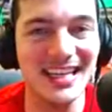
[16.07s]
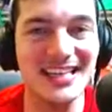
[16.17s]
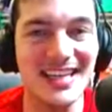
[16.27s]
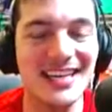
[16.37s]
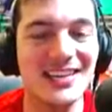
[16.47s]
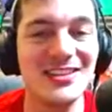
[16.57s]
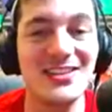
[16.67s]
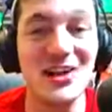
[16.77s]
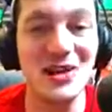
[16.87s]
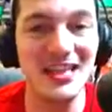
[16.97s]
Night here.
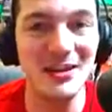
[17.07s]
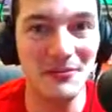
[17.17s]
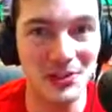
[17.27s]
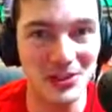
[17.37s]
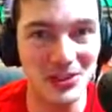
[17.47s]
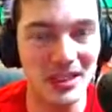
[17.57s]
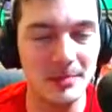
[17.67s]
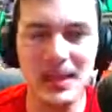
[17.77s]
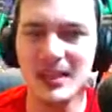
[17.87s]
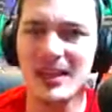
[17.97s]
So in that first
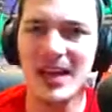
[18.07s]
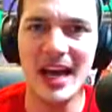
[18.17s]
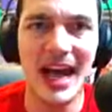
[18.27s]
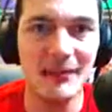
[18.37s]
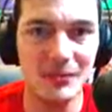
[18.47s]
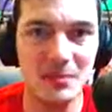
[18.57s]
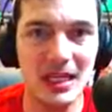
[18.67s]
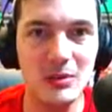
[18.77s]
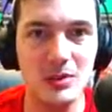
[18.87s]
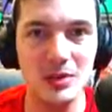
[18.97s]
clip in half
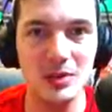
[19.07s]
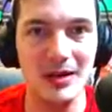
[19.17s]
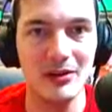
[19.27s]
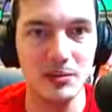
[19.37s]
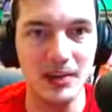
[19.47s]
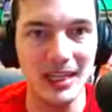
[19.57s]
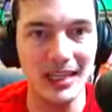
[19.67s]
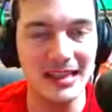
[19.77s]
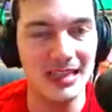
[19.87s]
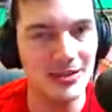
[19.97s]
speed, which is what I was playing
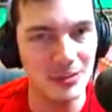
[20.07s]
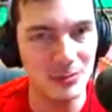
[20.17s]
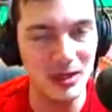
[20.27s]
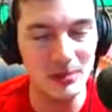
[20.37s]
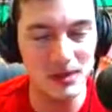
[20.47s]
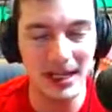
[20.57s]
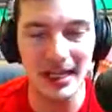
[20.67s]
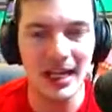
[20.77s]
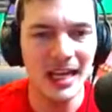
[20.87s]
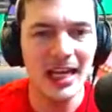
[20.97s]
it there in the
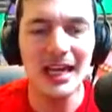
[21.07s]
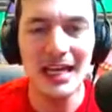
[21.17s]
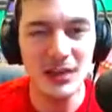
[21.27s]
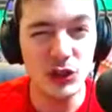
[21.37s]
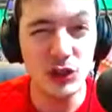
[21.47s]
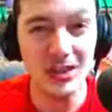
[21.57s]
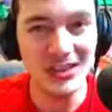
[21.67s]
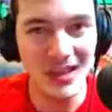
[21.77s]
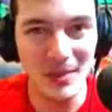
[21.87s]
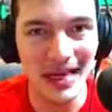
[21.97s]
replay, it actually looks
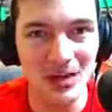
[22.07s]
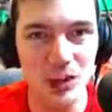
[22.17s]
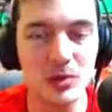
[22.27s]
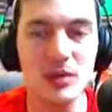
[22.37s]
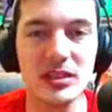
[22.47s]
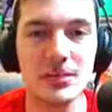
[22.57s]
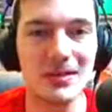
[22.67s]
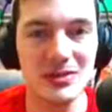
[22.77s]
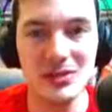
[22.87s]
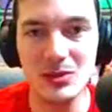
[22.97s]
semi-normal what the
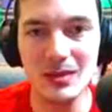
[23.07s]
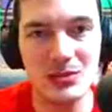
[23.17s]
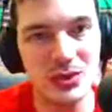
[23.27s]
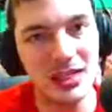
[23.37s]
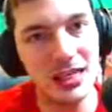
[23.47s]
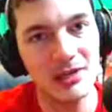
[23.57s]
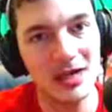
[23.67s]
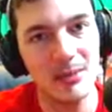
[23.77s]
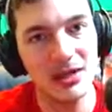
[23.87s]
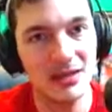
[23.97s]
Prince was doing. He was trying to get
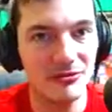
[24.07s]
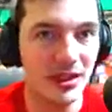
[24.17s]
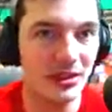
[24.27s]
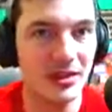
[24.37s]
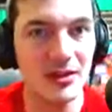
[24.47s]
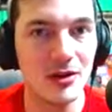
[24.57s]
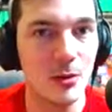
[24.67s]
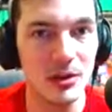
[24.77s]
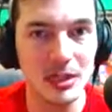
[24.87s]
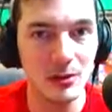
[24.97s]
around, but then found another
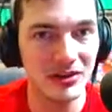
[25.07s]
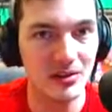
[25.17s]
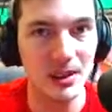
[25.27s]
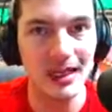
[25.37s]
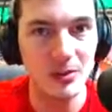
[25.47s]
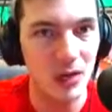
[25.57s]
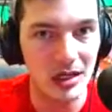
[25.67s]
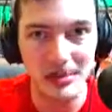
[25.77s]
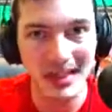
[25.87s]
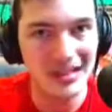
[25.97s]
opening once the P.E.K.K.A
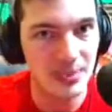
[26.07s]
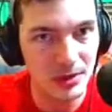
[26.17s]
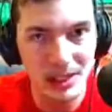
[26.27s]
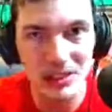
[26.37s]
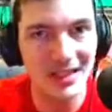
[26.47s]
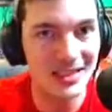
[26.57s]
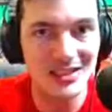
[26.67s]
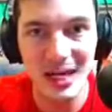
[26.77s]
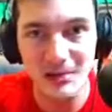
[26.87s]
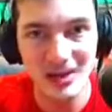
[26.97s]
walked past the bridge and then
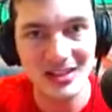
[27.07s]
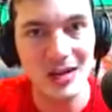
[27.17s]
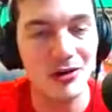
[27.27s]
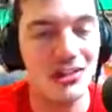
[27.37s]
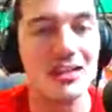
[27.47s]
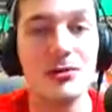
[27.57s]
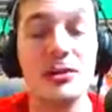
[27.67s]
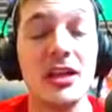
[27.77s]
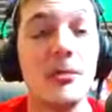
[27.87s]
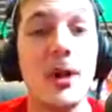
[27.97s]
sniped the skeleton
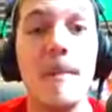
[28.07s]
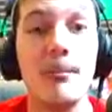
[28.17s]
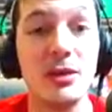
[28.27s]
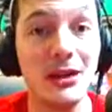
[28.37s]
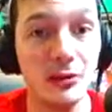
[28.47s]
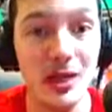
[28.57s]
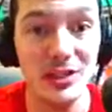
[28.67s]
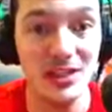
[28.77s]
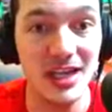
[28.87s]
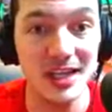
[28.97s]
through there. But when I was
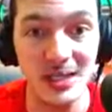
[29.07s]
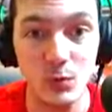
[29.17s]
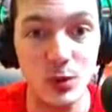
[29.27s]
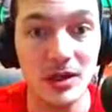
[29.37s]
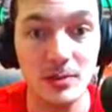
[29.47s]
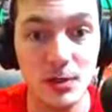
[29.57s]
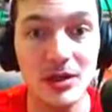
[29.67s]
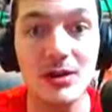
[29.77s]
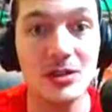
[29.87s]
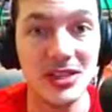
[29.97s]
watching that in
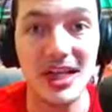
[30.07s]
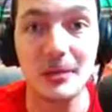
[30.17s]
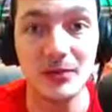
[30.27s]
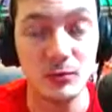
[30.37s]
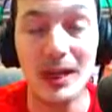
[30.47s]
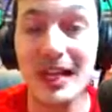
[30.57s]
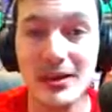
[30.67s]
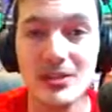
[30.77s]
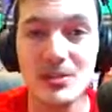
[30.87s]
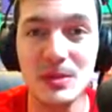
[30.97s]
1.0 times
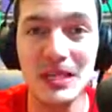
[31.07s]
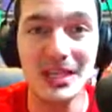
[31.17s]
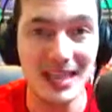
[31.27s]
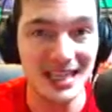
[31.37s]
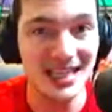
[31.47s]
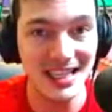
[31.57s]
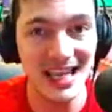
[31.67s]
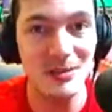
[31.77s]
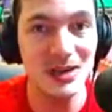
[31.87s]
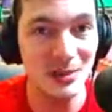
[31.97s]
regular speed in the
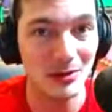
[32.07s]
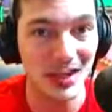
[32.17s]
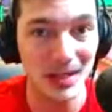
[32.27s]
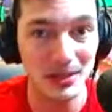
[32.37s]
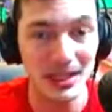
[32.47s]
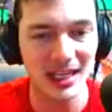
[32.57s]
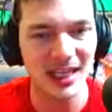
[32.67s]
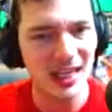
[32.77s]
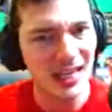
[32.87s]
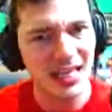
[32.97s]
game when it was happening,
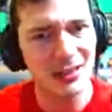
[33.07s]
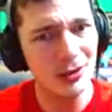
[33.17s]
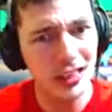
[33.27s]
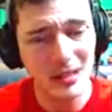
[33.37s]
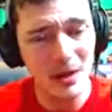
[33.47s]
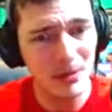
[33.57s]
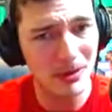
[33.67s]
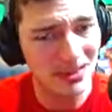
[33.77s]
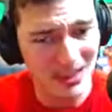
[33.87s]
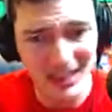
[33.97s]
it looked like my
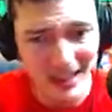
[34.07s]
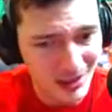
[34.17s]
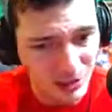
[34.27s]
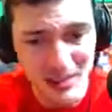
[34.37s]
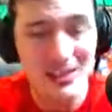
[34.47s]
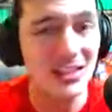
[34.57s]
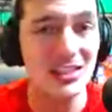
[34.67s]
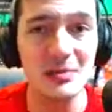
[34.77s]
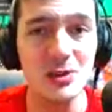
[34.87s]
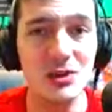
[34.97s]
Prince did like a
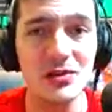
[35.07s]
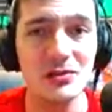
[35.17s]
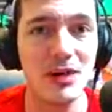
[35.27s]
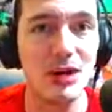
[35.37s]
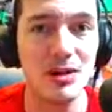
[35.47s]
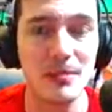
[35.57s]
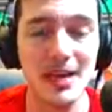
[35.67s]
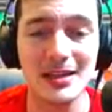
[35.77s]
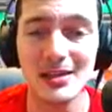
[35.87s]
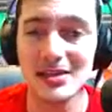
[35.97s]
360 move around the
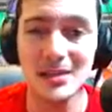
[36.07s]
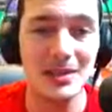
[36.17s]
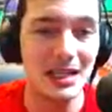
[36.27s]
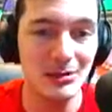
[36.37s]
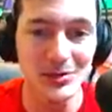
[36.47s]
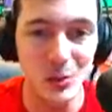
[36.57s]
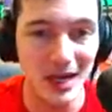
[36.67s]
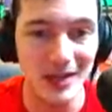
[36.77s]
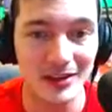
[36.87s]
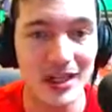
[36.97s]
P.E.K.K.A or something. It was
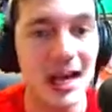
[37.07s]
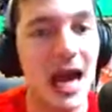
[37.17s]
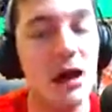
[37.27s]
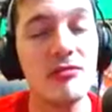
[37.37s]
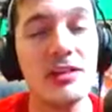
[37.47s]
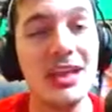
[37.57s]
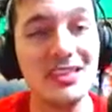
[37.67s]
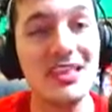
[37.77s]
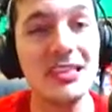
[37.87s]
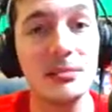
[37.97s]
wild. However, that's
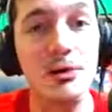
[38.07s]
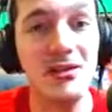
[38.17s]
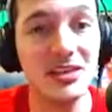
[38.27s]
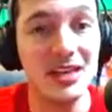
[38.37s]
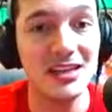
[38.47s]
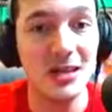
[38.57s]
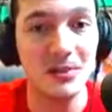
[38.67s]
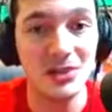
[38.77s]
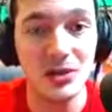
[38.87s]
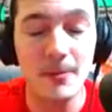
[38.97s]
not the point of today's
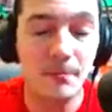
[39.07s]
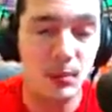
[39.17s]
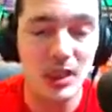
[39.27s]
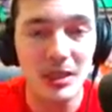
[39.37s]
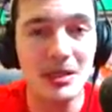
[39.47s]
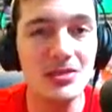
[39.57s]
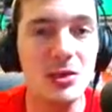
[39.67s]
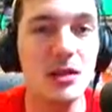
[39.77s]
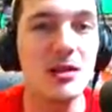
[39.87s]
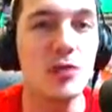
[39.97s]
episode. We're going to be using
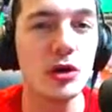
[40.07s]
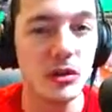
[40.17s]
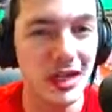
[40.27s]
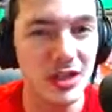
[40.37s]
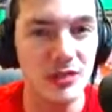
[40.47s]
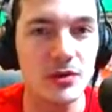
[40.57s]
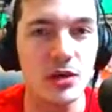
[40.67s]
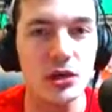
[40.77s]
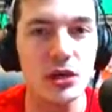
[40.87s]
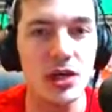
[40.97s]
one of the more
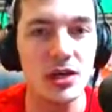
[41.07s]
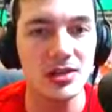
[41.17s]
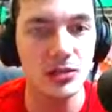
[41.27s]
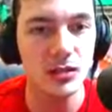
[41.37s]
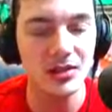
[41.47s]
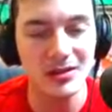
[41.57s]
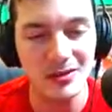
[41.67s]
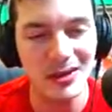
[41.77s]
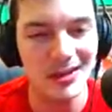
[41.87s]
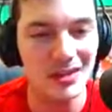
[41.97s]
controversial cards, or
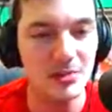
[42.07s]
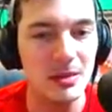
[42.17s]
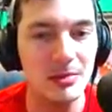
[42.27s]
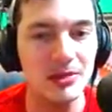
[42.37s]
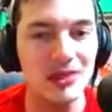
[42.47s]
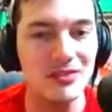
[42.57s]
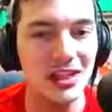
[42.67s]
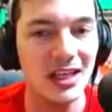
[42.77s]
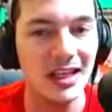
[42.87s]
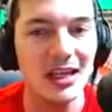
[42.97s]
cards that people love to
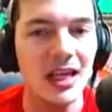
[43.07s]
hate.